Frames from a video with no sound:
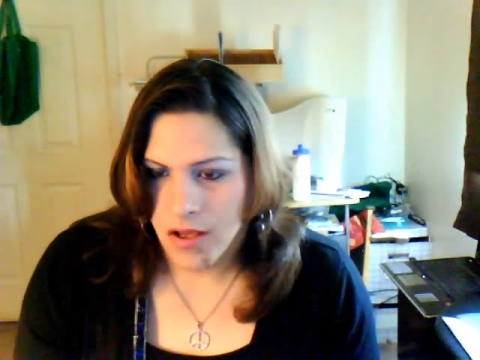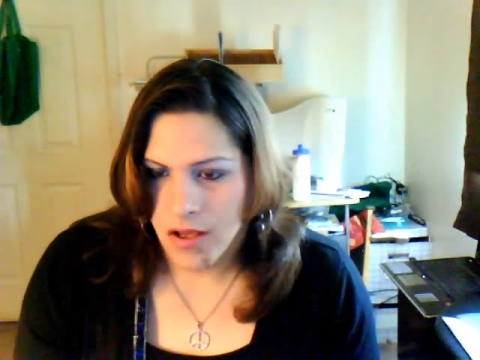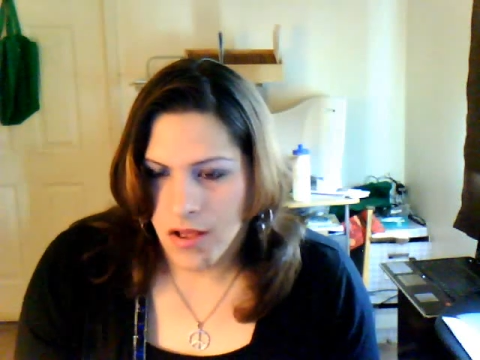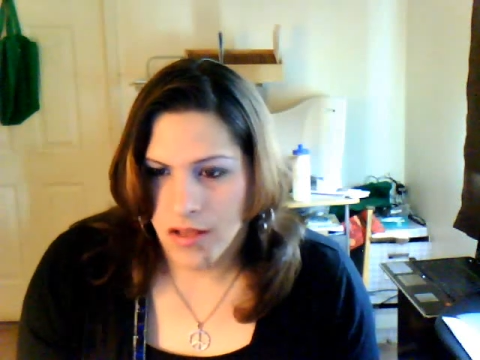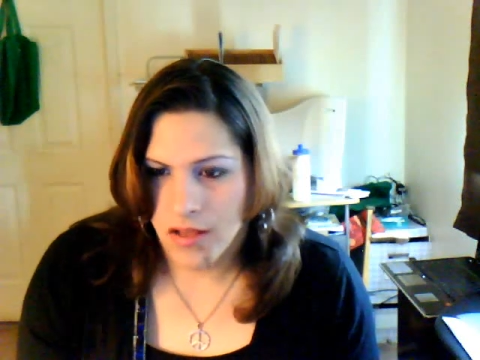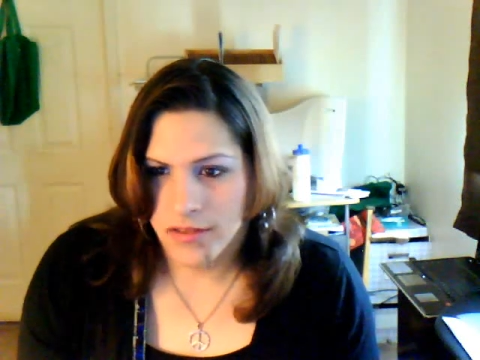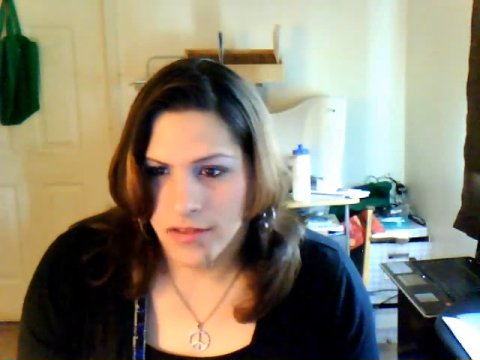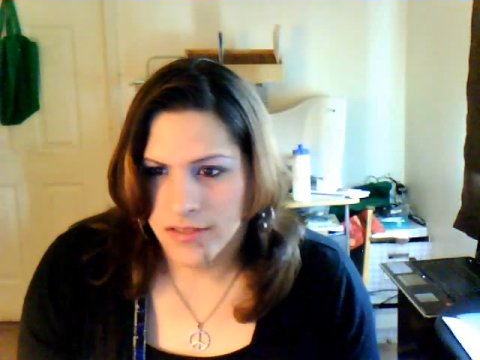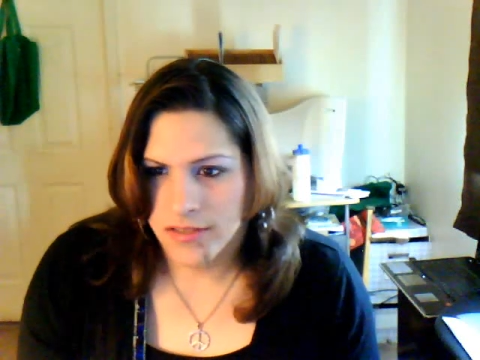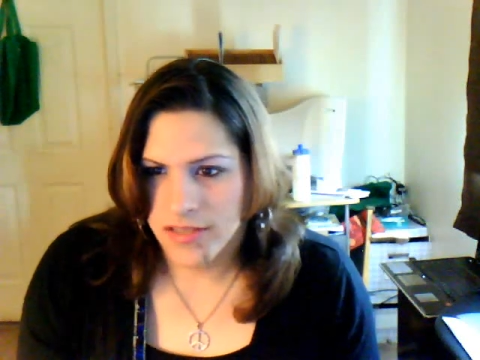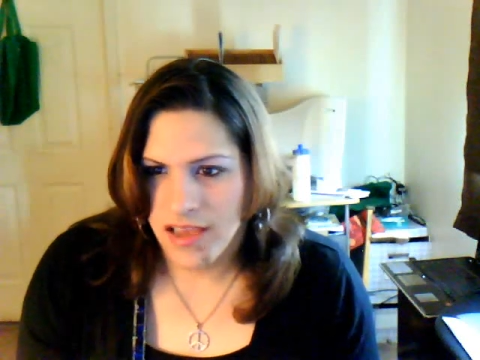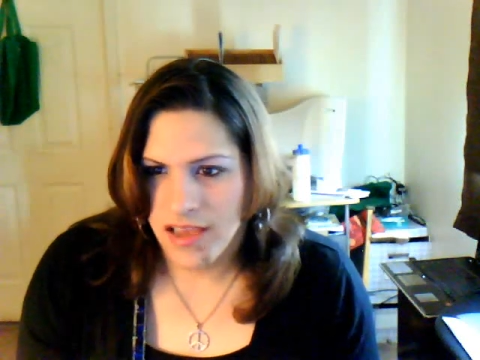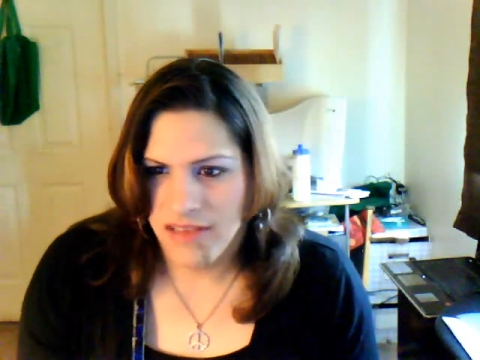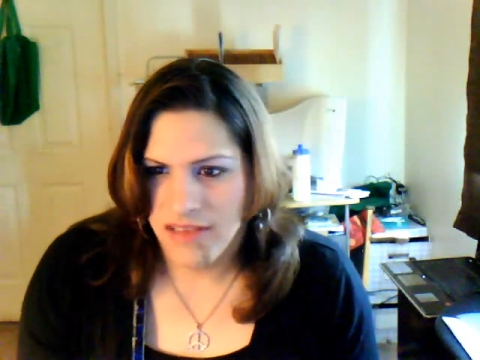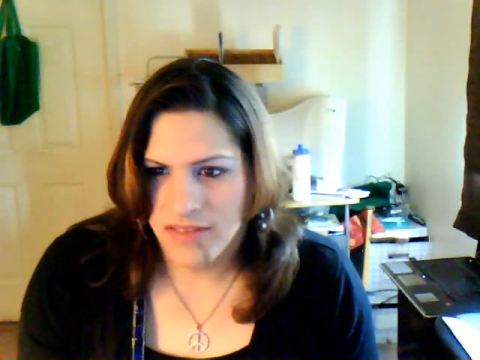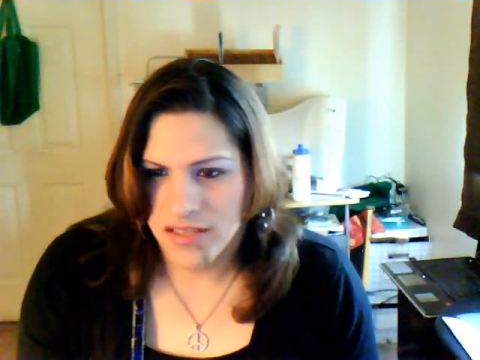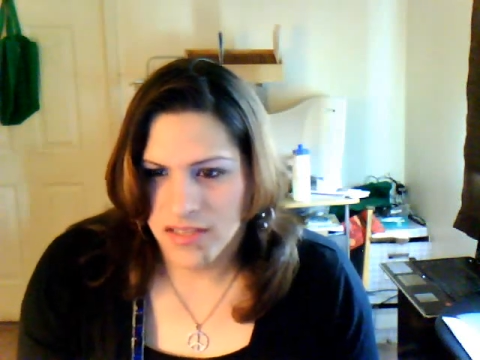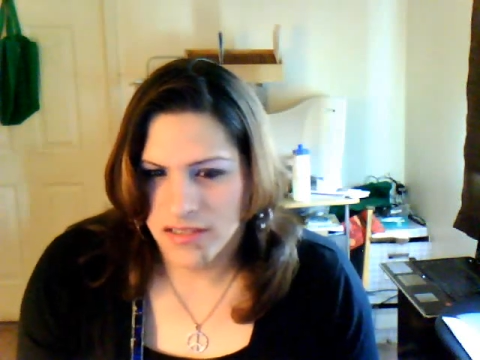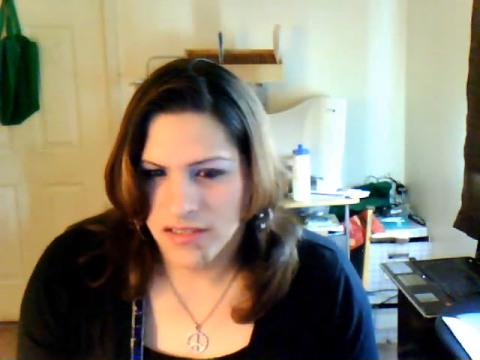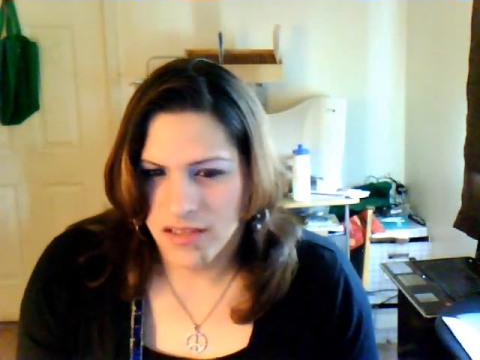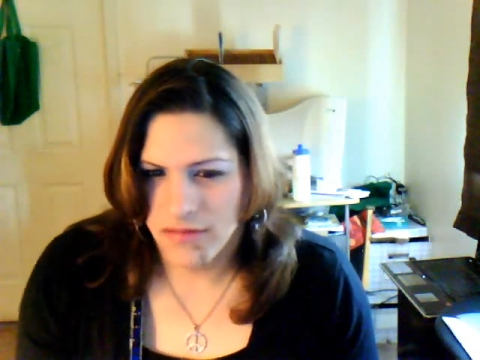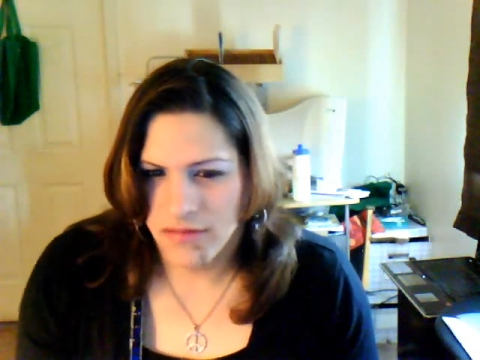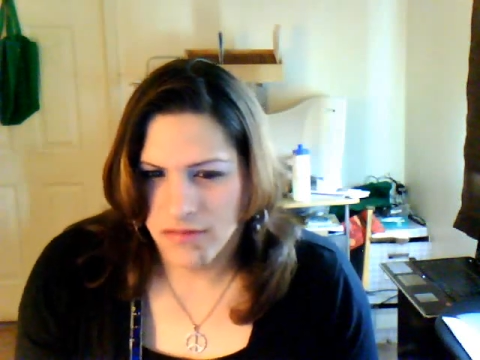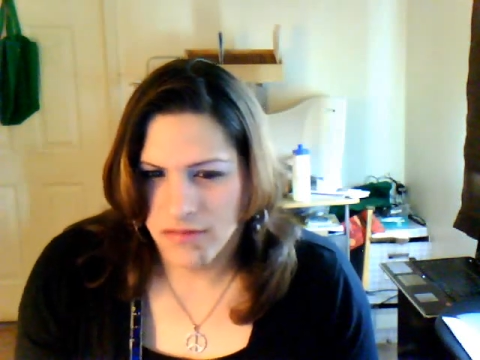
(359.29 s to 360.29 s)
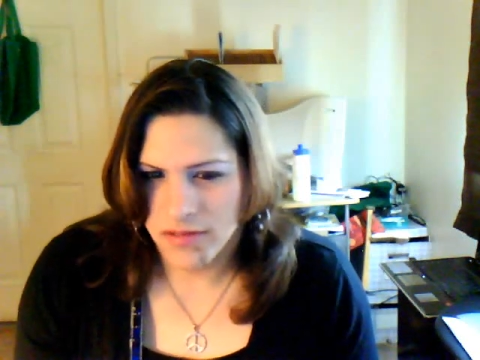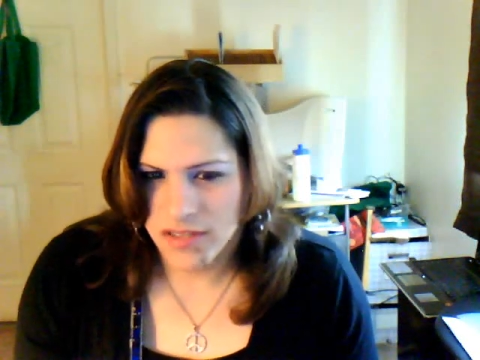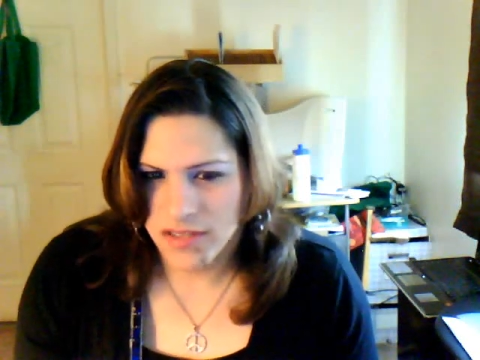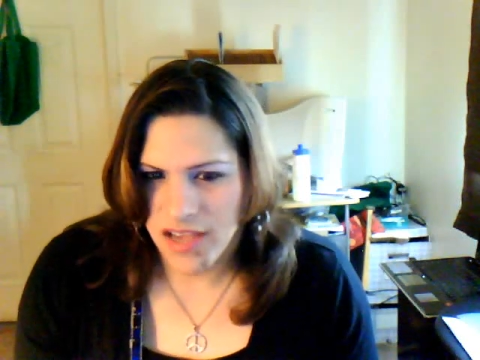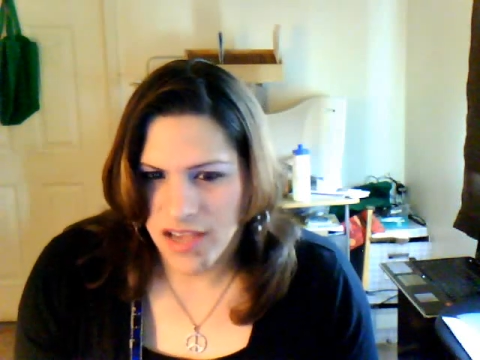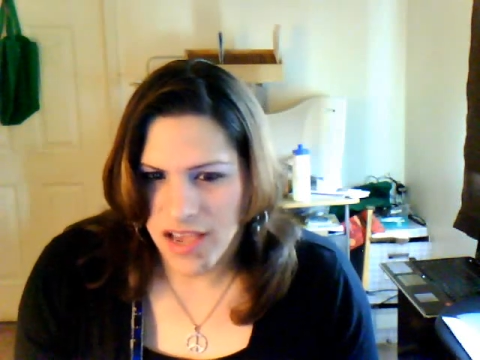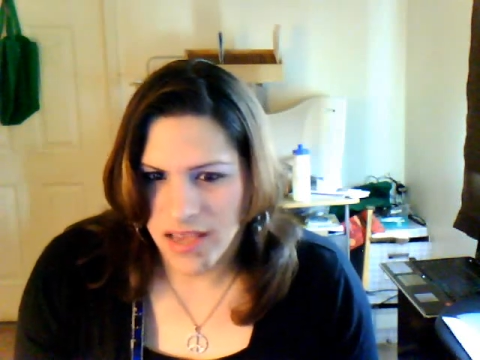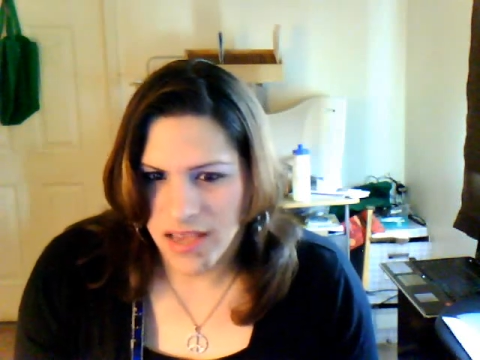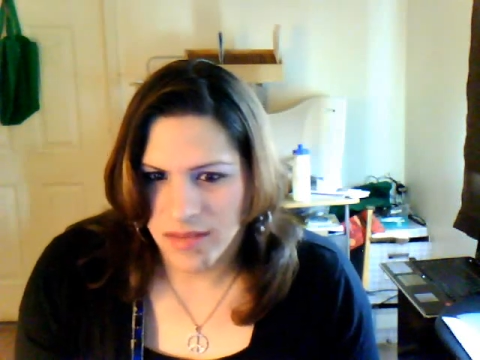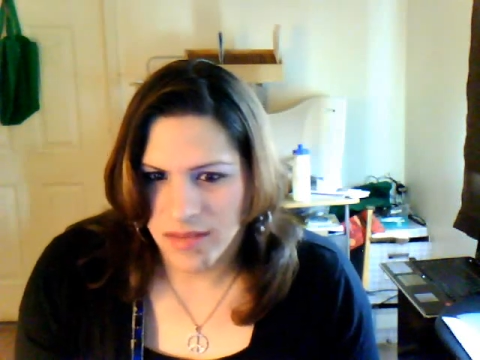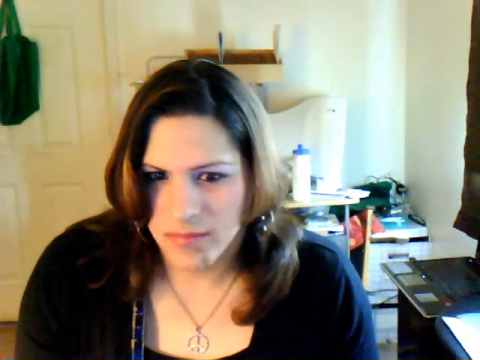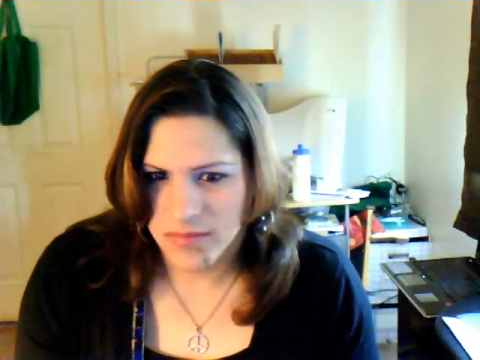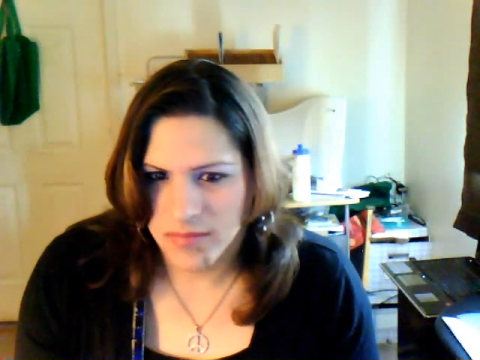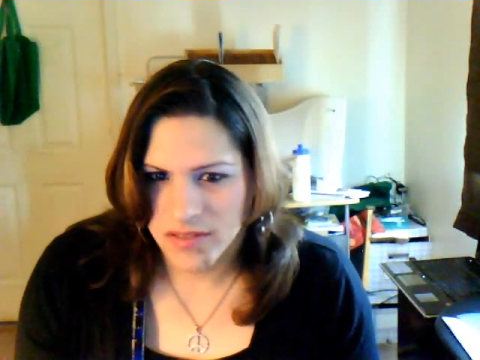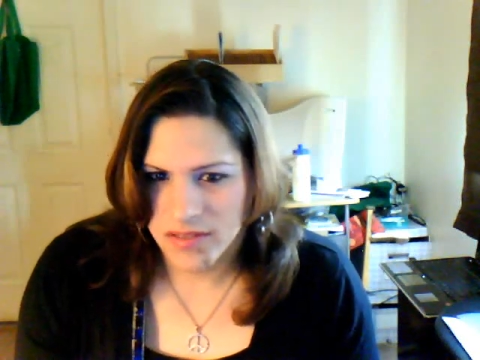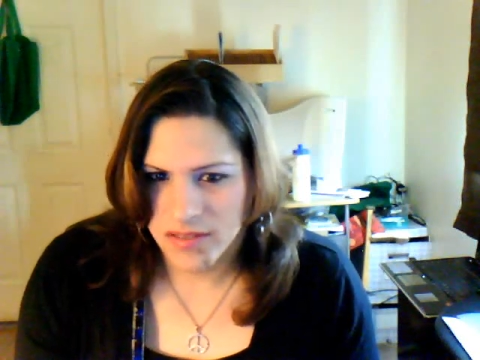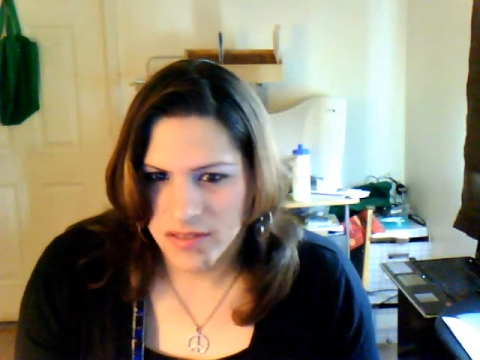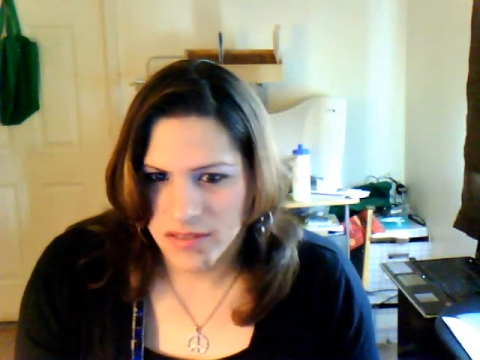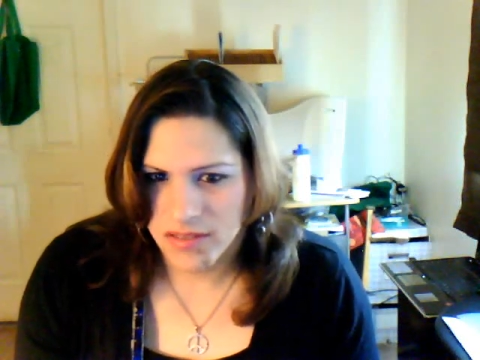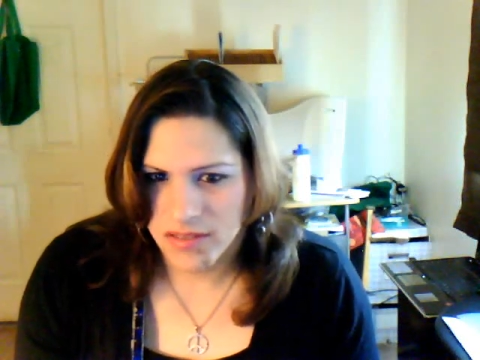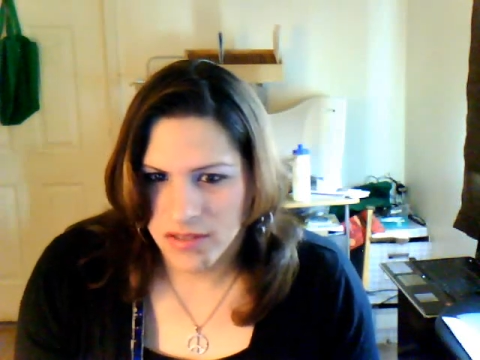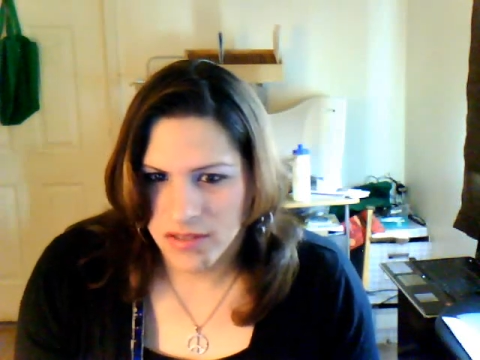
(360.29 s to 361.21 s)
All these have these different types.